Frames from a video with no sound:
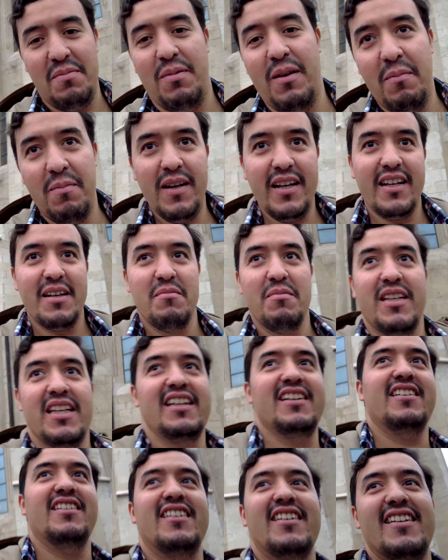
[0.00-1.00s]
people come
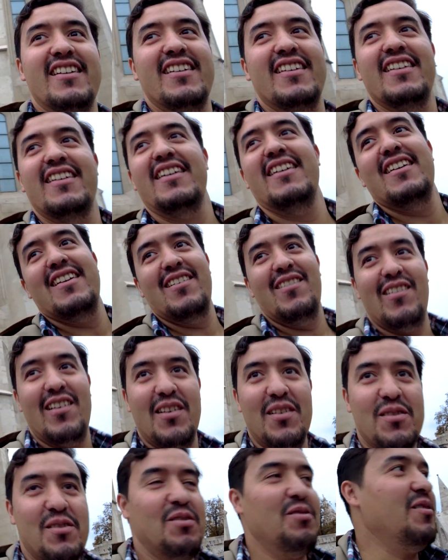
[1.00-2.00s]
here? Well,
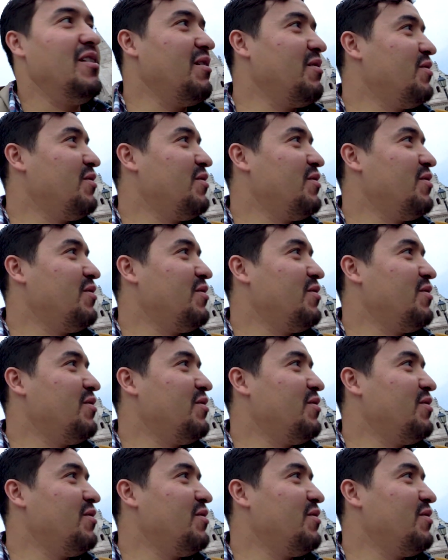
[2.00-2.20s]
not only